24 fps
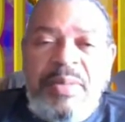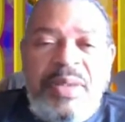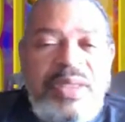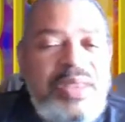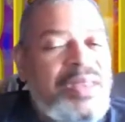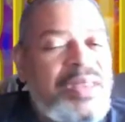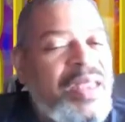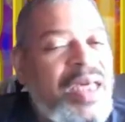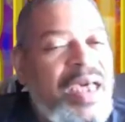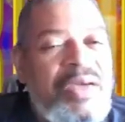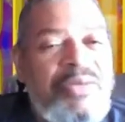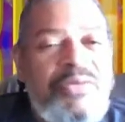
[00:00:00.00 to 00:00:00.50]
be
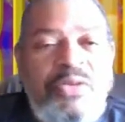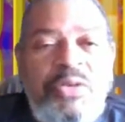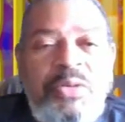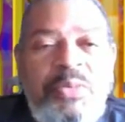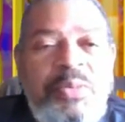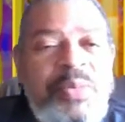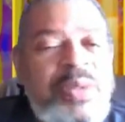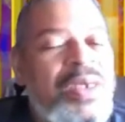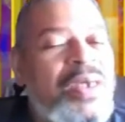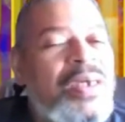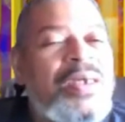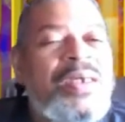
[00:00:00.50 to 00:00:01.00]
thankful
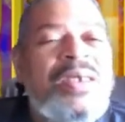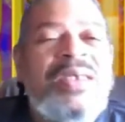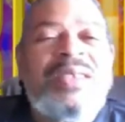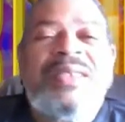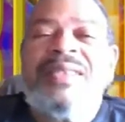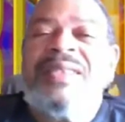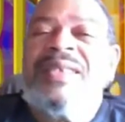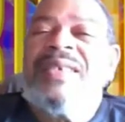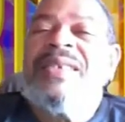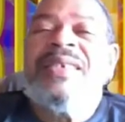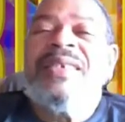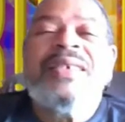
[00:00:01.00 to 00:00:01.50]

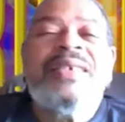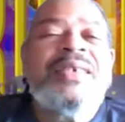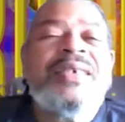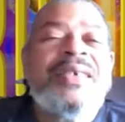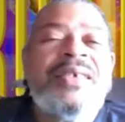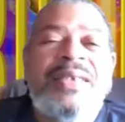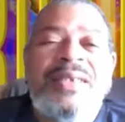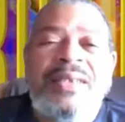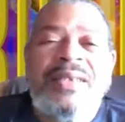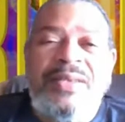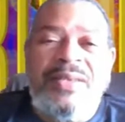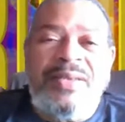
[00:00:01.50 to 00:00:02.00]
because he
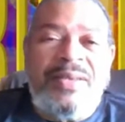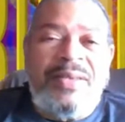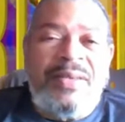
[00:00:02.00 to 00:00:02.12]
does.